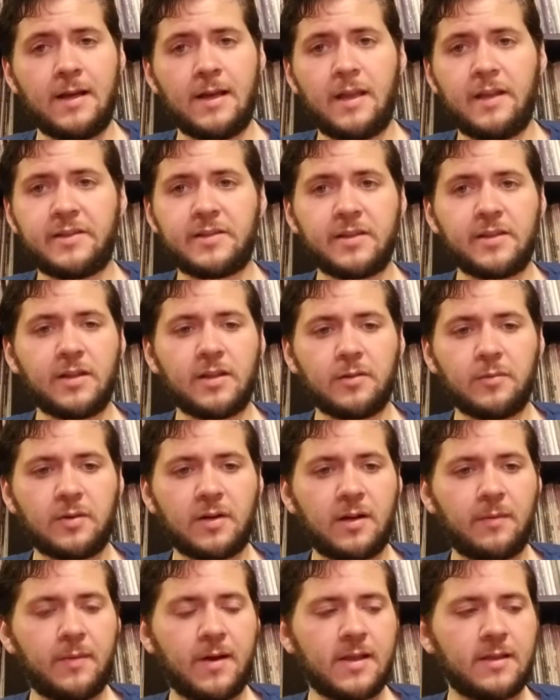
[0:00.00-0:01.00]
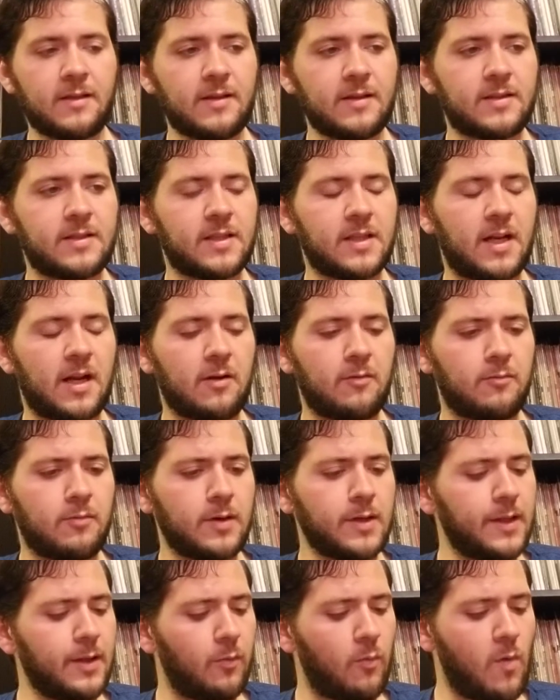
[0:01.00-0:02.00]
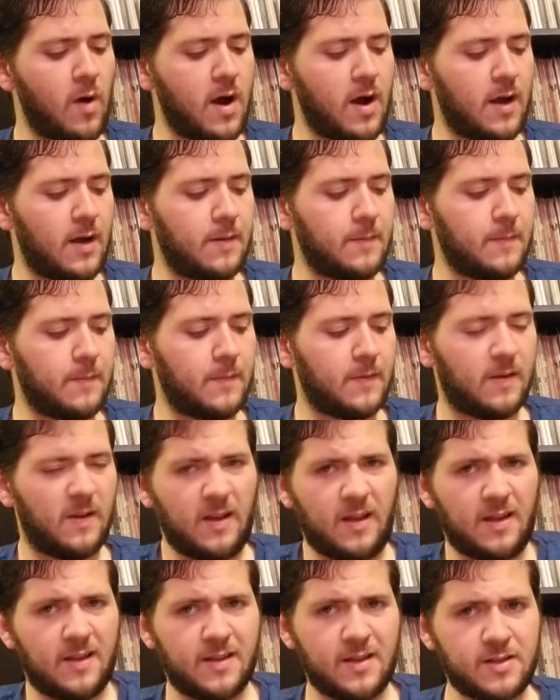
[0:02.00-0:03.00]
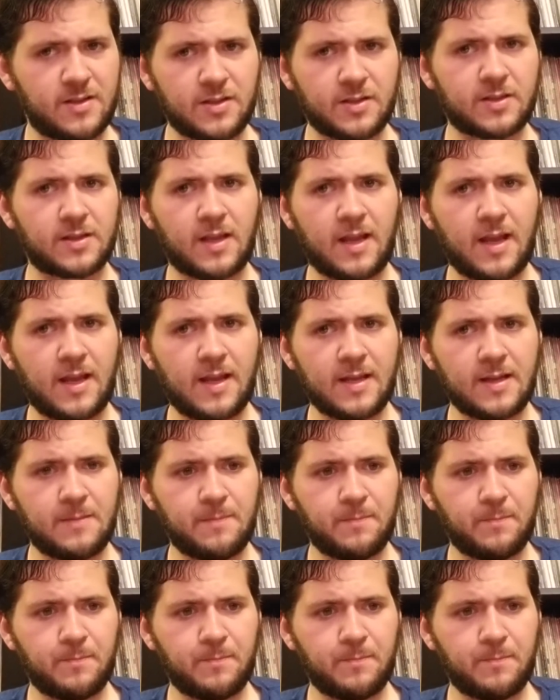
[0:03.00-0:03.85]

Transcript: it's another one on my list that I really want, and I just can't